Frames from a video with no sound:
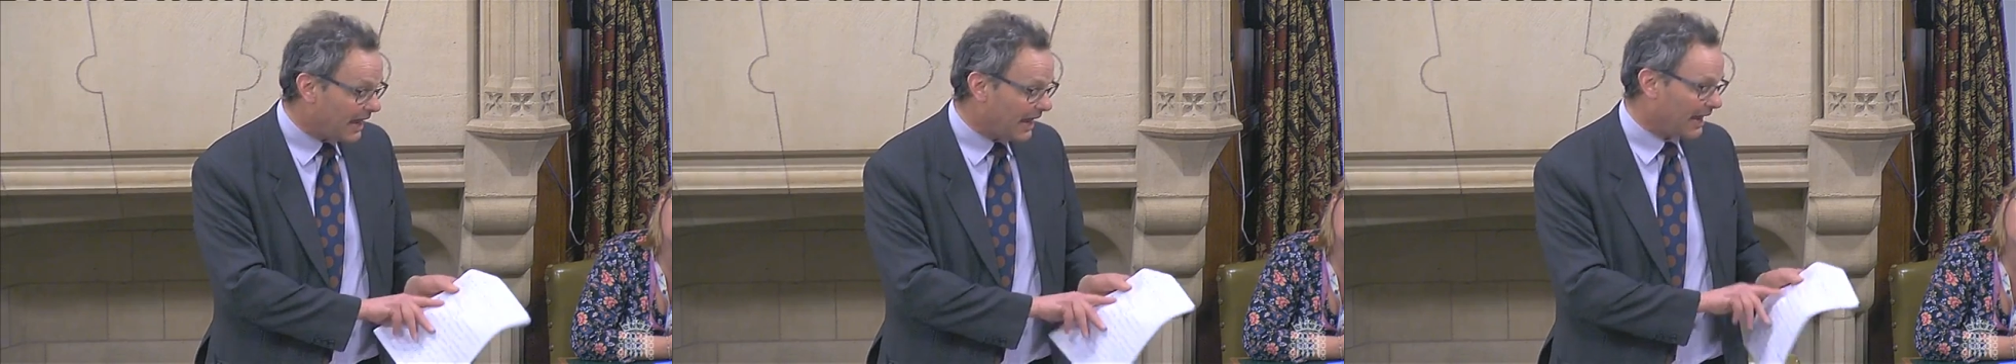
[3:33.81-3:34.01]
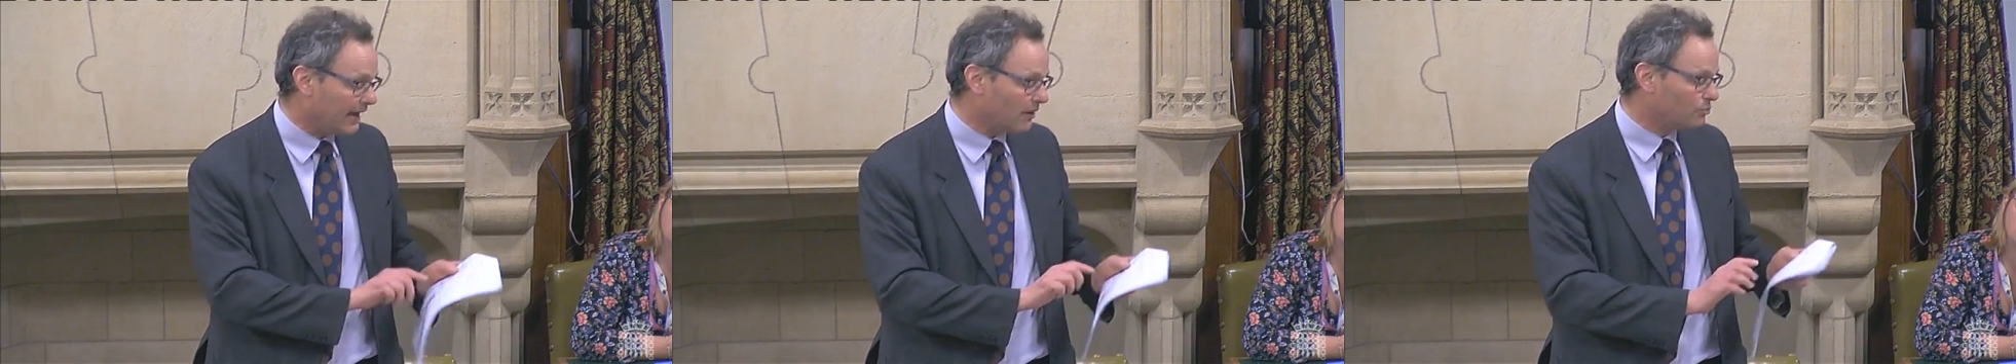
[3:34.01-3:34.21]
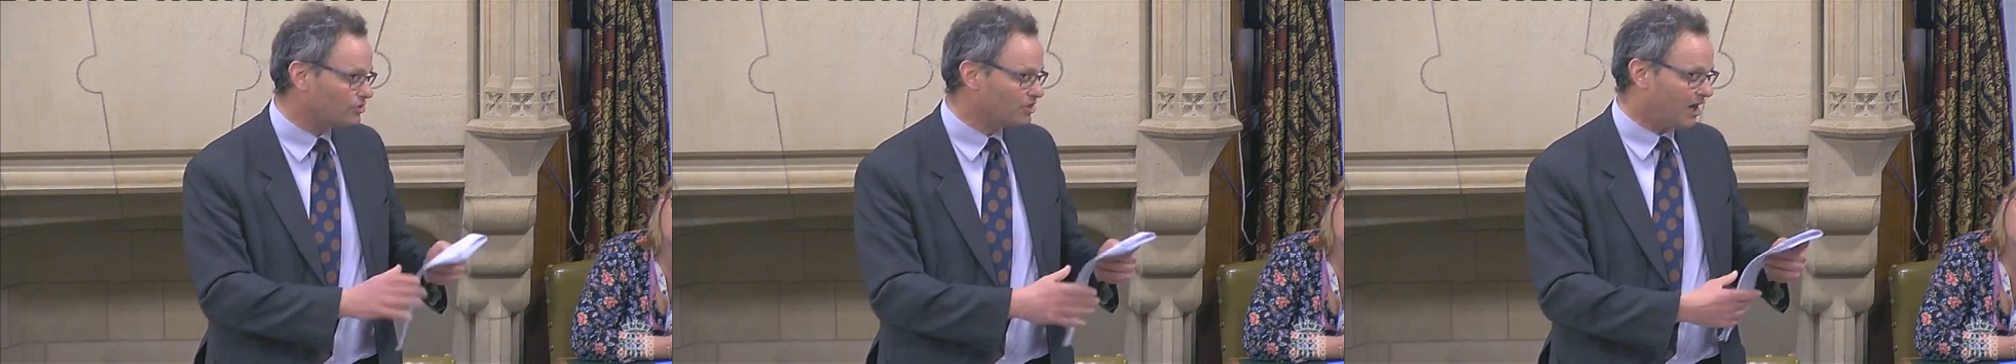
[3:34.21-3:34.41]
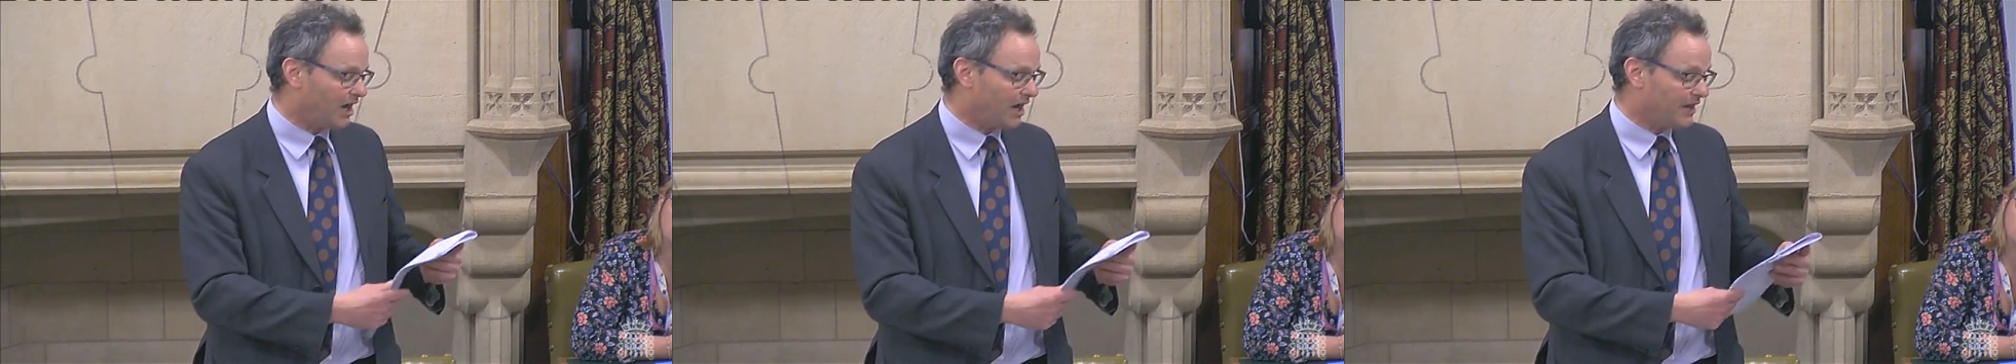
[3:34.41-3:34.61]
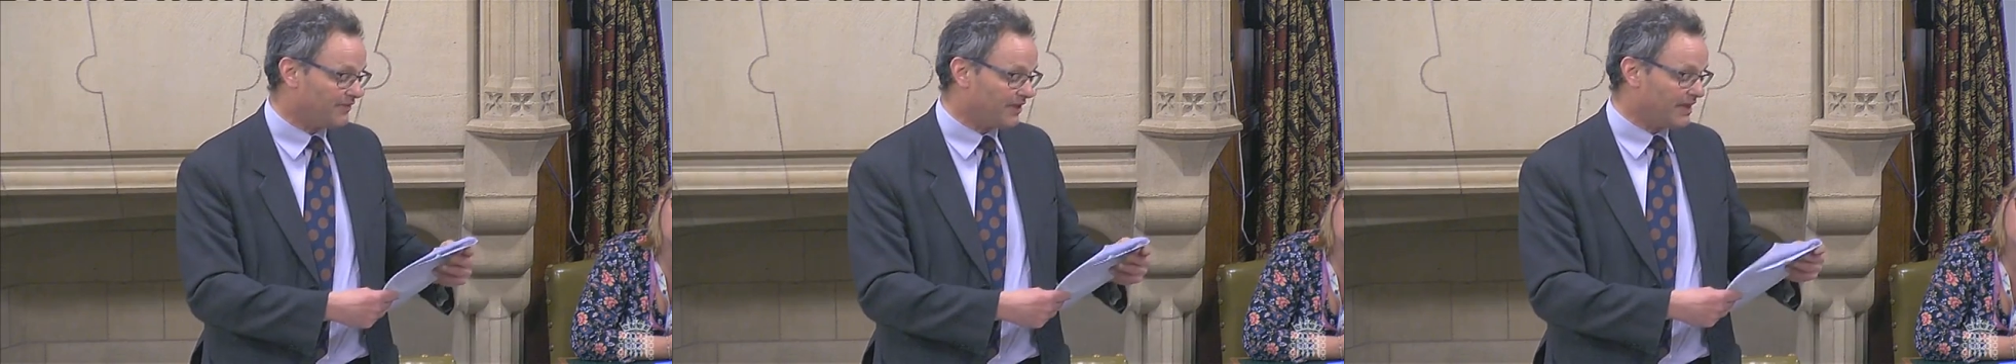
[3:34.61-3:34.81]
how to
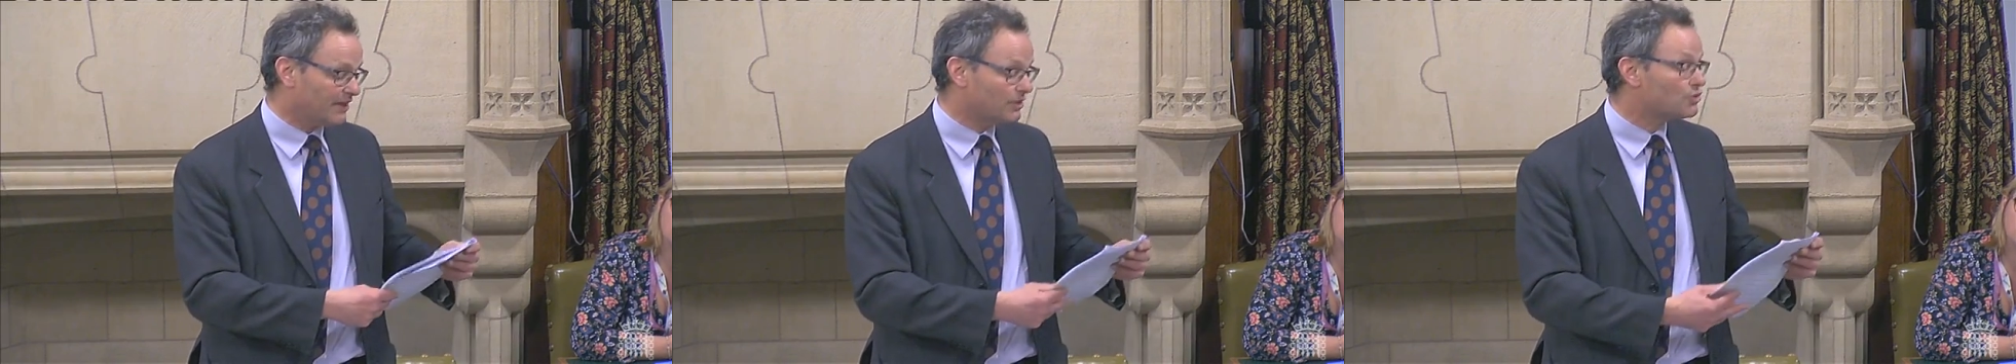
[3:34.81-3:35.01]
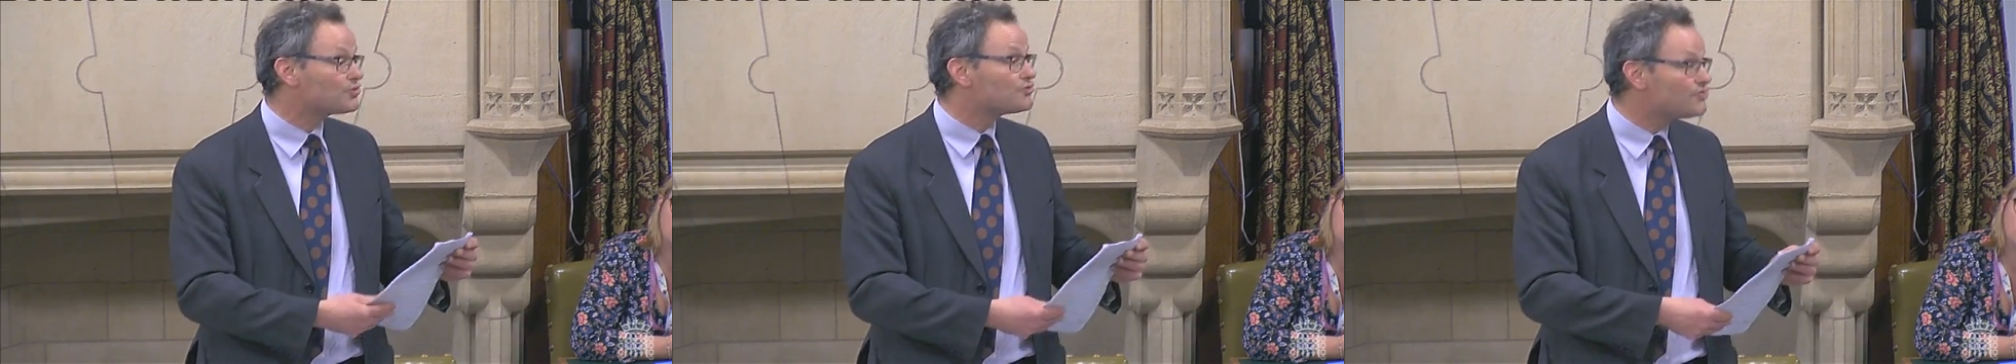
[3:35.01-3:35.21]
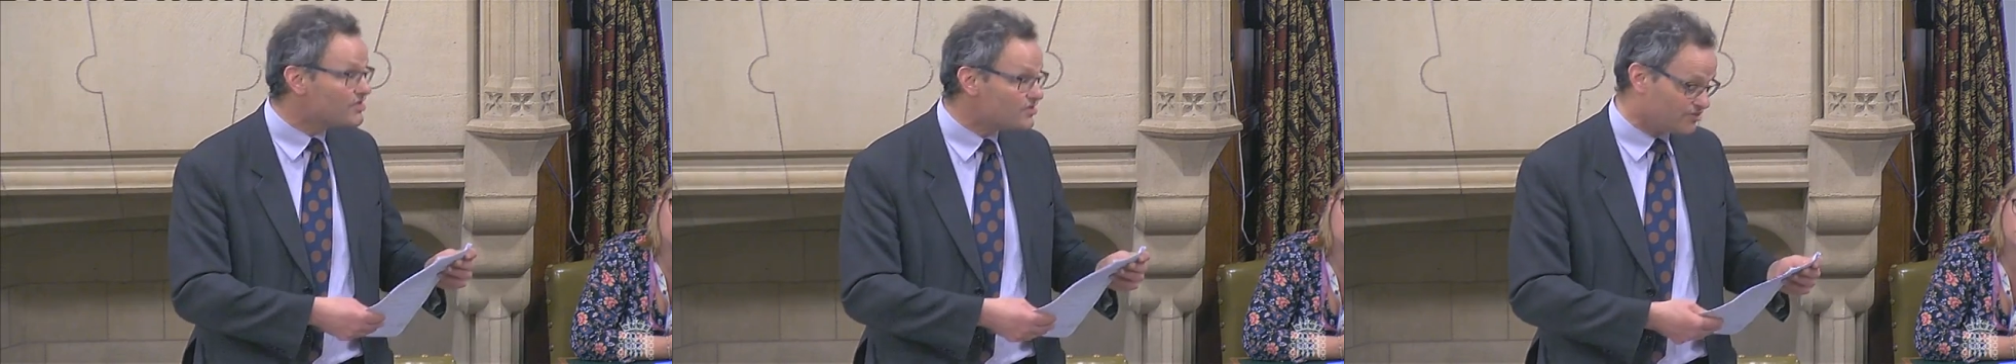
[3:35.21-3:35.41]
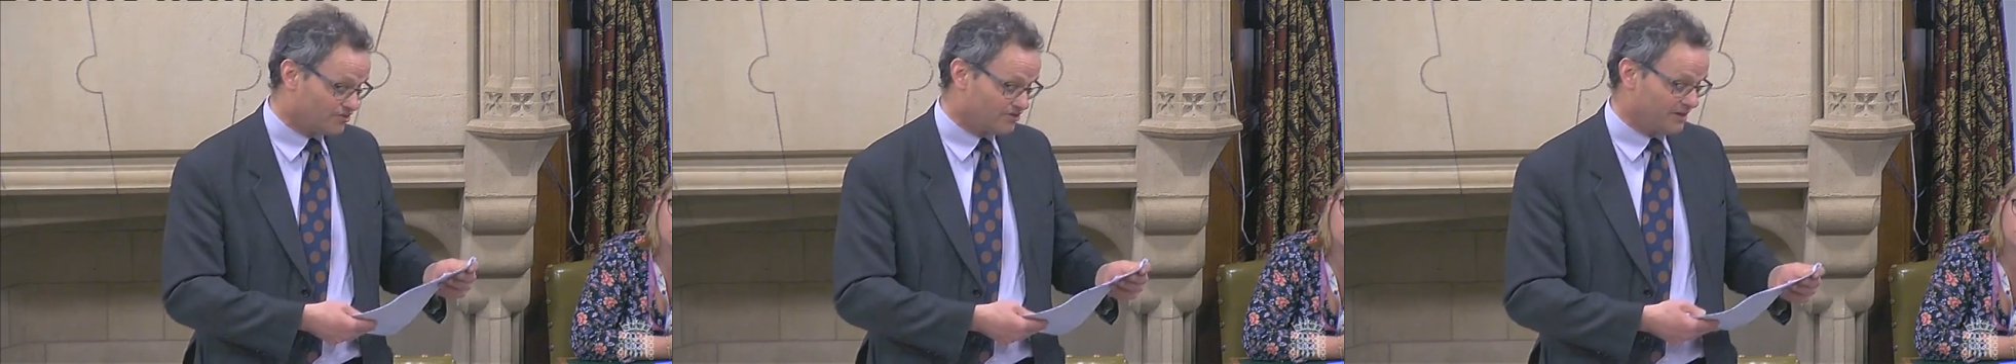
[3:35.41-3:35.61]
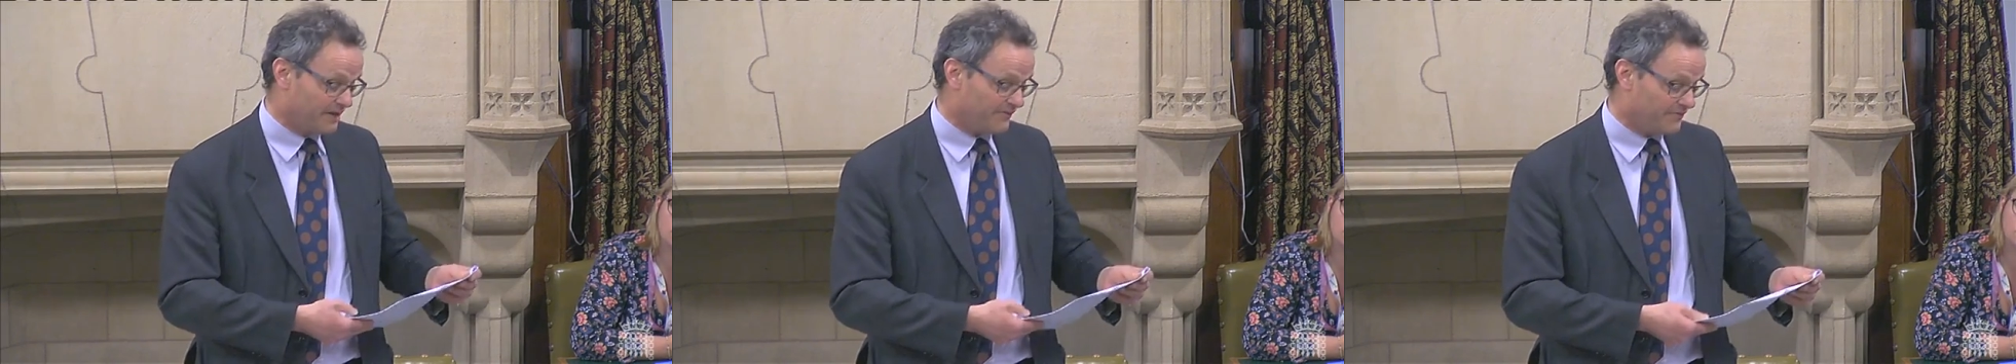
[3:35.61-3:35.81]
either increase
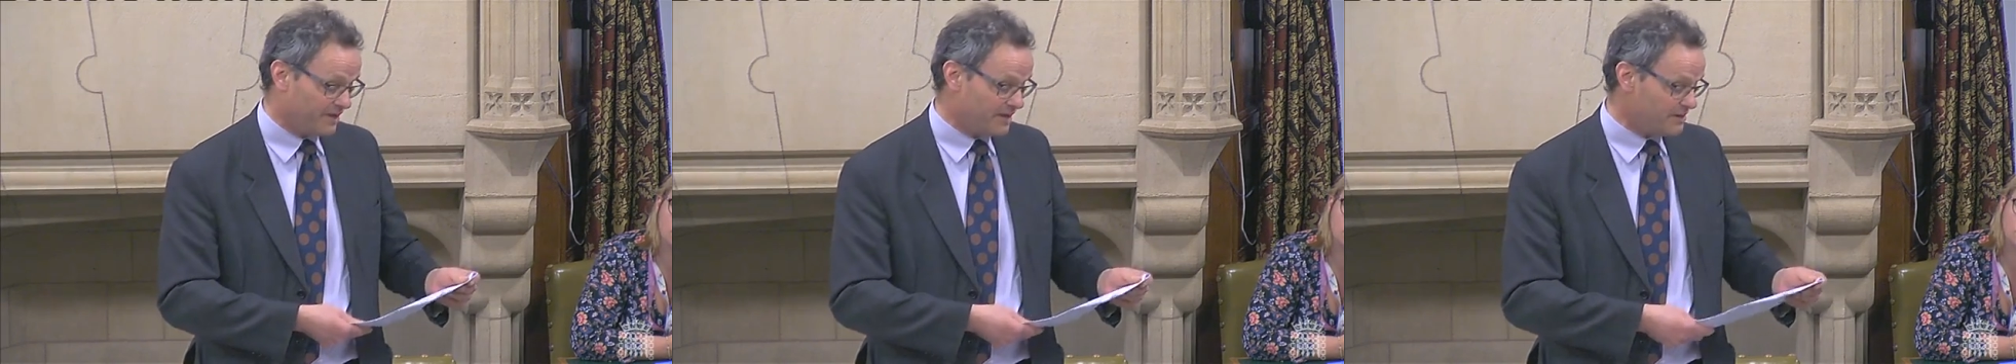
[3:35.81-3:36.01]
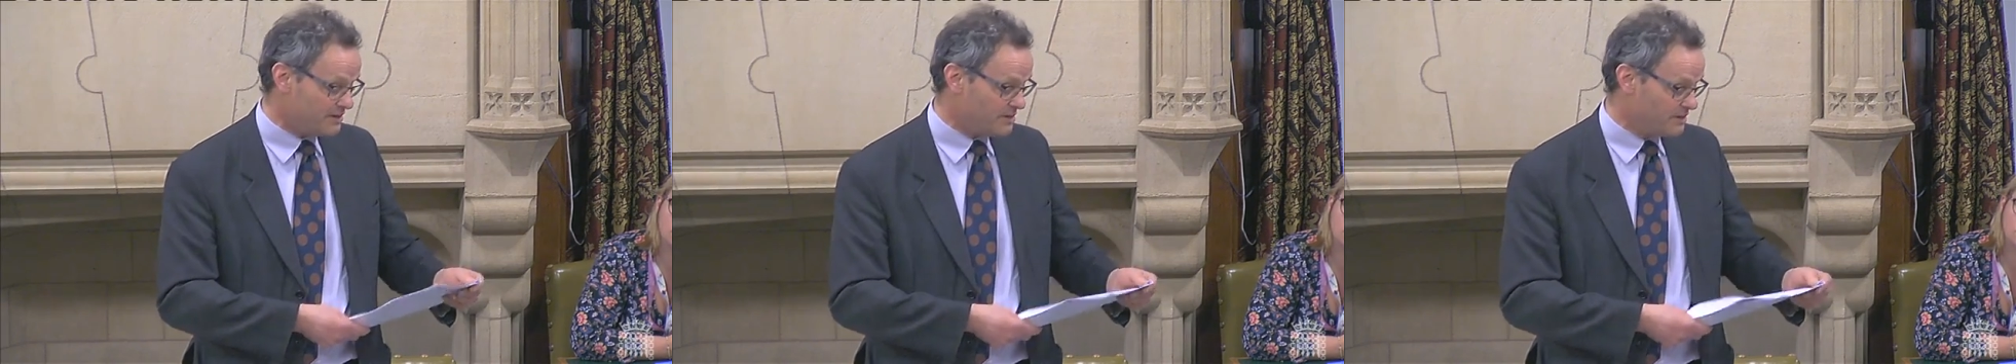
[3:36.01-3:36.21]
the levy,